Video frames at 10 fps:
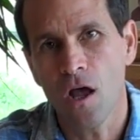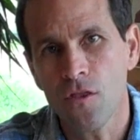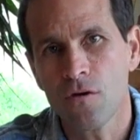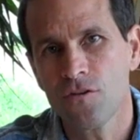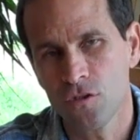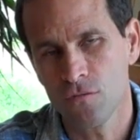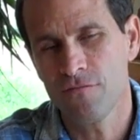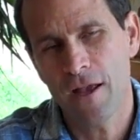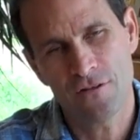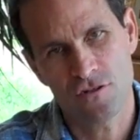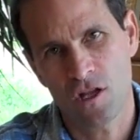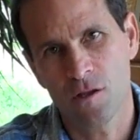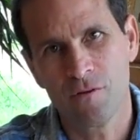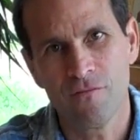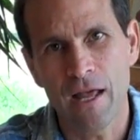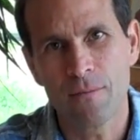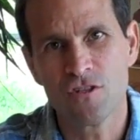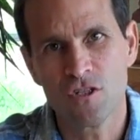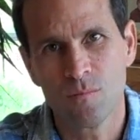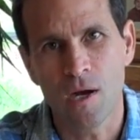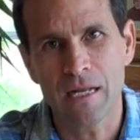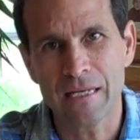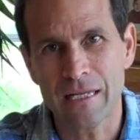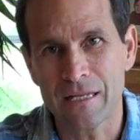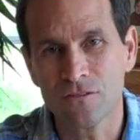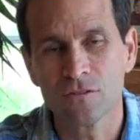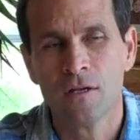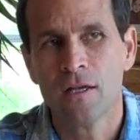other two fat-soluble vitamins your body needs,